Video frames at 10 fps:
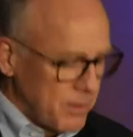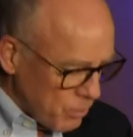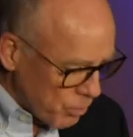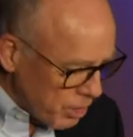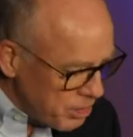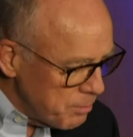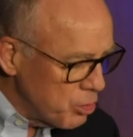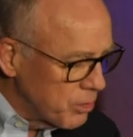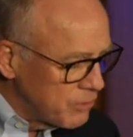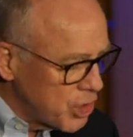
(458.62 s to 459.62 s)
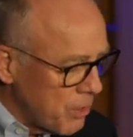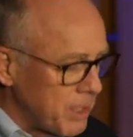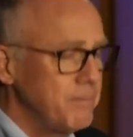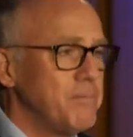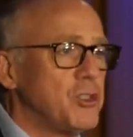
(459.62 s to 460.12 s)
We're in the book of
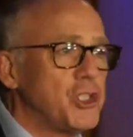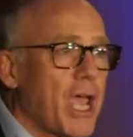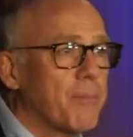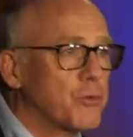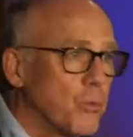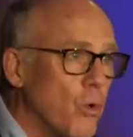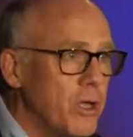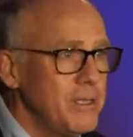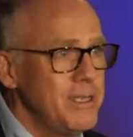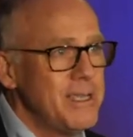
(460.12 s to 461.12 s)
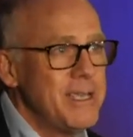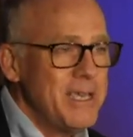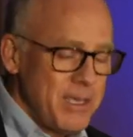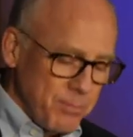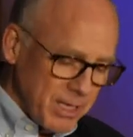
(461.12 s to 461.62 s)
Jonah, chapter 1,
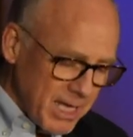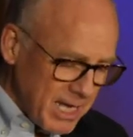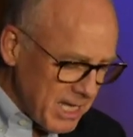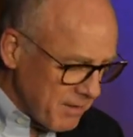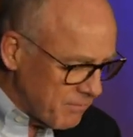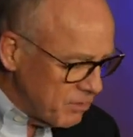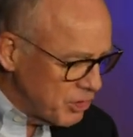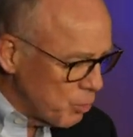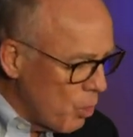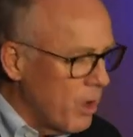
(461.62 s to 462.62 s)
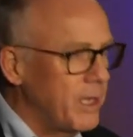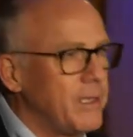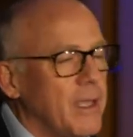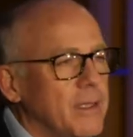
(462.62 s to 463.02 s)
beginning at verse 1.